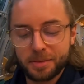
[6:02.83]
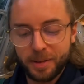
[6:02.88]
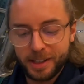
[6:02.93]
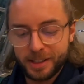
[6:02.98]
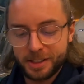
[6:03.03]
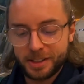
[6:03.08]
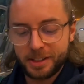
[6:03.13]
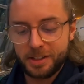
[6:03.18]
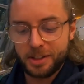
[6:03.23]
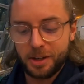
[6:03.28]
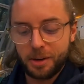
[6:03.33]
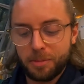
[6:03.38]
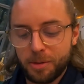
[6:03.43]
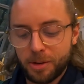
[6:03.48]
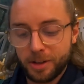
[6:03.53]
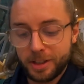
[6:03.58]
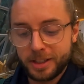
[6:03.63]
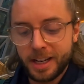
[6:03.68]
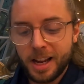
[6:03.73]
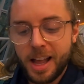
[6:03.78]
my
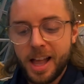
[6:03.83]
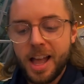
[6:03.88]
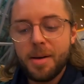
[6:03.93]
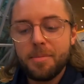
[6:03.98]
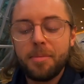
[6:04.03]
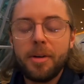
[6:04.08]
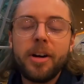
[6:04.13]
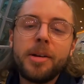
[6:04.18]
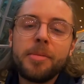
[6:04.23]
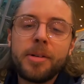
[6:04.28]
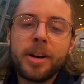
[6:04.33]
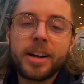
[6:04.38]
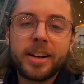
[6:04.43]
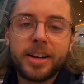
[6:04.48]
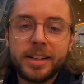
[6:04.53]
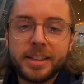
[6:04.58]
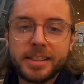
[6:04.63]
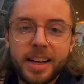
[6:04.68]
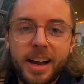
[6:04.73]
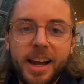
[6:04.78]
stopwatch. Bear in mind,
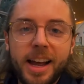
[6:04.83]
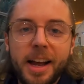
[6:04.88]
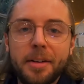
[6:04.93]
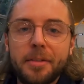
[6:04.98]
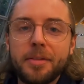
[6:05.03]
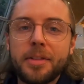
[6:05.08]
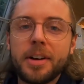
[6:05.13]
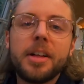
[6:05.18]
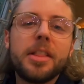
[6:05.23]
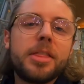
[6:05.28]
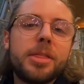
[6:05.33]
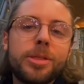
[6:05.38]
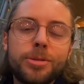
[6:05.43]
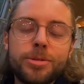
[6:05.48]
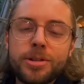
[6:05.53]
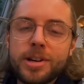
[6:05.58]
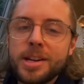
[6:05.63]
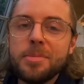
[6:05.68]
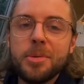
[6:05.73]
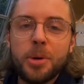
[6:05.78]
guys, I have
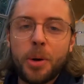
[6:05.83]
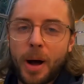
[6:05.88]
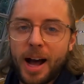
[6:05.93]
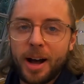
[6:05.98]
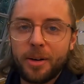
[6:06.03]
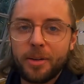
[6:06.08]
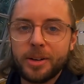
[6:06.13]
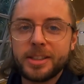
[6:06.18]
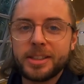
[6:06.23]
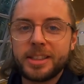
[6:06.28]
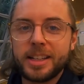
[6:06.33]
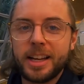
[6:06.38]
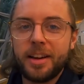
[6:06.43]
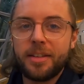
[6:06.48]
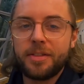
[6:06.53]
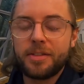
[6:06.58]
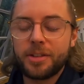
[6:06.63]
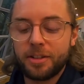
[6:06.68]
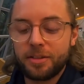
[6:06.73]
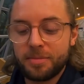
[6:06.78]
3 more hours
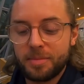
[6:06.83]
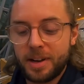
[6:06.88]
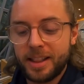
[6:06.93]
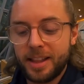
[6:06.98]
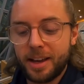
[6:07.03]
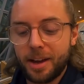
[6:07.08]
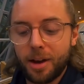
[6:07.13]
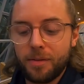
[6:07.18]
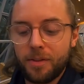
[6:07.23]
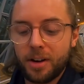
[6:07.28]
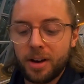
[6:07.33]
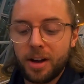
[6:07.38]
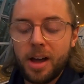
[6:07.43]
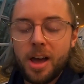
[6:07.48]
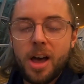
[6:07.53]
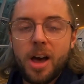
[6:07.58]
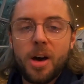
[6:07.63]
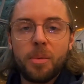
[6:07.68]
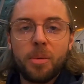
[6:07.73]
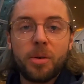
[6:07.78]
left of my layover.
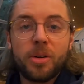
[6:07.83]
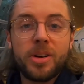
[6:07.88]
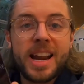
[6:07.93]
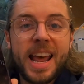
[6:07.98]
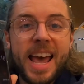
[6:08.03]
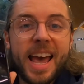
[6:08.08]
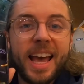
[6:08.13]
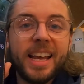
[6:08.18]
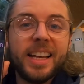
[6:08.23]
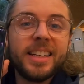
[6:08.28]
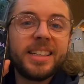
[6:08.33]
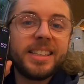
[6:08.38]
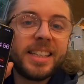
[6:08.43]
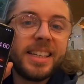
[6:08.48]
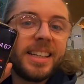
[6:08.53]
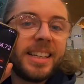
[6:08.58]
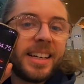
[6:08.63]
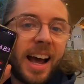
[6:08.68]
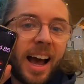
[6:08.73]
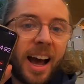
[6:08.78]
We're on
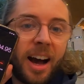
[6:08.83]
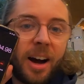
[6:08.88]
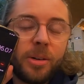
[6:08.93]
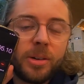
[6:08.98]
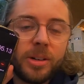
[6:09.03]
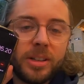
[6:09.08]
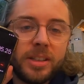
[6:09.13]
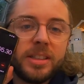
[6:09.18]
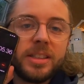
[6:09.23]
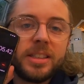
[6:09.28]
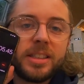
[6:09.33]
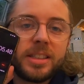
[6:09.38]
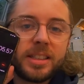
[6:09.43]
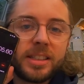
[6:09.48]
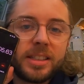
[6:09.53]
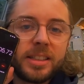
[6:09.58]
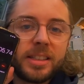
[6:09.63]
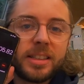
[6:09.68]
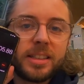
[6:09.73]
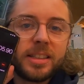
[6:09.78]
18 hours.
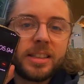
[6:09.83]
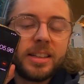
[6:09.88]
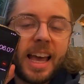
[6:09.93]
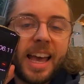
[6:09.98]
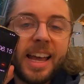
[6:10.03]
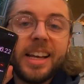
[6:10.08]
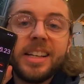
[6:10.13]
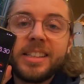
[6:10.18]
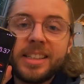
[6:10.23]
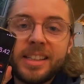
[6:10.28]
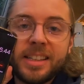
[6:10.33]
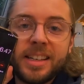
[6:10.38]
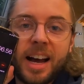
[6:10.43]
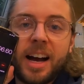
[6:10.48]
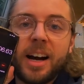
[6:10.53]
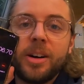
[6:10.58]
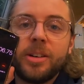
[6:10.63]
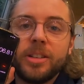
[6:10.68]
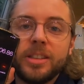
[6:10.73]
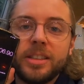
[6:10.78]
18
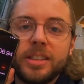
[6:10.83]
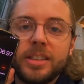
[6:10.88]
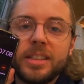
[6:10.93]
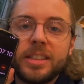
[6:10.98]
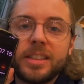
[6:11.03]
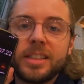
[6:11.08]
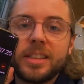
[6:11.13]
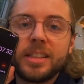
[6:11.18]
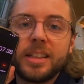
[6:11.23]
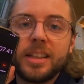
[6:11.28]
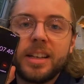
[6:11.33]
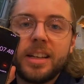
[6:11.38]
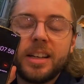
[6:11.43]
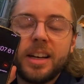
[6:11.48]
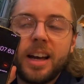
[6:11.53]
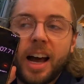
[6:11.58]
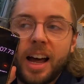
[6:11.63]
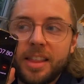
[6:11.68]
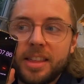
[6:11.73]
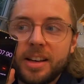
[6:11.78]
hours.
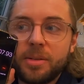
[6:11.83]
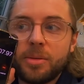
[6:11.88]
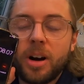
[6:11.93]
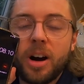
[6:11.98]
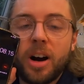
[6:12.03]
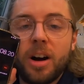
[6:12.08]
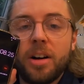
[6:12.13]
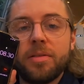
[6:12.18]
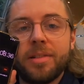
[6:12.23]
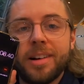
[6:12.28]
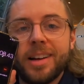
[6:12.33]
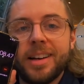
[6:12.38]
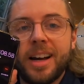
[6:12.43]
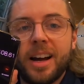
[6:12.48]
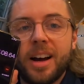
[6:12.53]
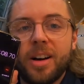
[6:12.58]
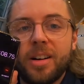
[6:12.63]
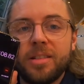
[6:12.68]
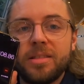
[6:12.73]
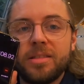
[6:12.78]
I think we're halfway
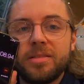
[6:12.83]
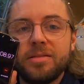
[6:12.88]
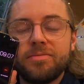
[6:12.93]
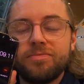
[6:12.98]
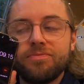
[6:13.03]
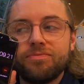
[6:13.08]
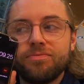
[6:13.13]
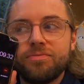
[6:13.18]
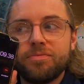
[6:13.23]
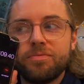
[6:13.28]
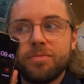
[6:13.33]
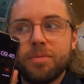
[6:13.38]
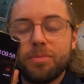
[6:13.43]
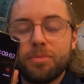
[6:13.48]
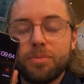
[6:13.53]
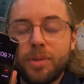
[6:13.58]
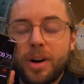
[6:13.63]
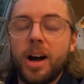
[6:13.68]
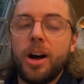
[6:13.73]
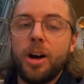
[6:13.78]
now.
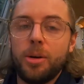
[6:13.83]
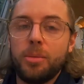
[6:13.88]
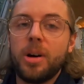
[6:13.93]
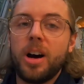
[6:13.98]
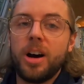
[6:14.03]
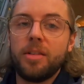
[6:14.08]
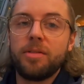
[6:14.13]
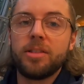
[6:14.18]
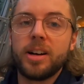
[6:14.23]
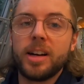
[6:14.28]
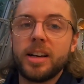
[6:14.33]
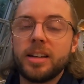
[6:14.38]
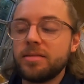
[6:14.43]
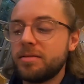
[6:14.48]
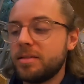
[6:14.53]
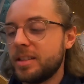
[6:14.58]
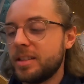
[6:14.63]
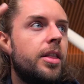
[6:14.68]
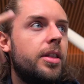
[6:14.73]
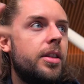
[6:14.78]
Well, I hope we're halfway.
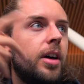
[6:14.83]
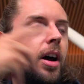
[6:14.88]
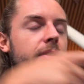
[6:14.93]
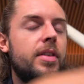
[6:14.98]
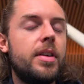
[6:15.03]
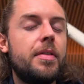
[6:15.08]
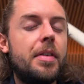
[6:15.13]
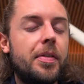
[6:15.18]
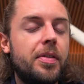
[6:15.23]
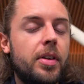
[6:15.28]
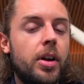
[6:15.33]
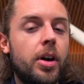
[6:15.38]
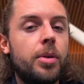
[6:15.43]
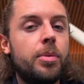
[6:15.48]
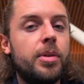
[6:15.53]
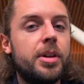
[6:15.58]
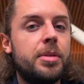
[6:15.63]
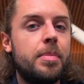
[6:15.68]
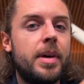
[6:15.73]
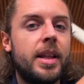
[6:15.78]
I've never flown
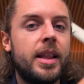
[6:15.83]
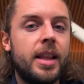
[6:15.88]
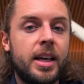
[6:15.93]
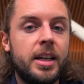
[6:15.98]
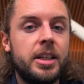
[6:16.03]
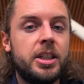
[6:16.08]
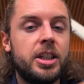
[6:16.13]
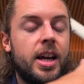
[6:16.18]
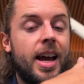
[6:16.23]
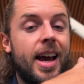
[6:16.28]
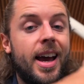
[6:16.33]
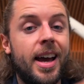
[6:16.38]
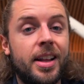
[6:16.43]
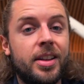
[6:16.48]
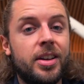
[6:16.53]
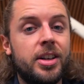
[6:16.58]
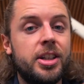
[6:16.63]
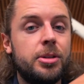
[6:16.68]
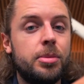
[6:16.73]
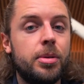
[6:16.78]
with Malaysia
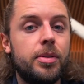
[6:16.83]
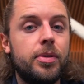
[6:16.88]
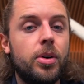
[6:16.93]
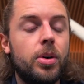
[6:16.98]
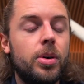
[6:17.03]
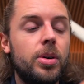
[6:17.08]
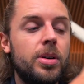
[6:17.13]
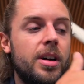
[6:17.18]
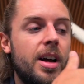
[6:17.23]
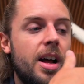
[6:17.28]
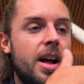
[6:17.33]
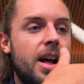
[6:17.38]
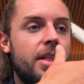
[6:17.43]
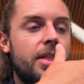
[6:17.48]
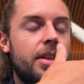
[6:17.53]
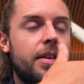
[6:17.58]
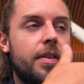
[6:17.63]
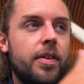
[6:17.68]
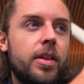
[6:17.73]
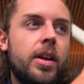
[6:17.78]
Airlines before.
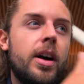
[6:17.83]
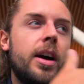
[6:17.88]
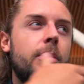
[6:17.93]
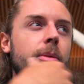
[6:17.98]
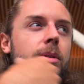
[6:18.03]
The flight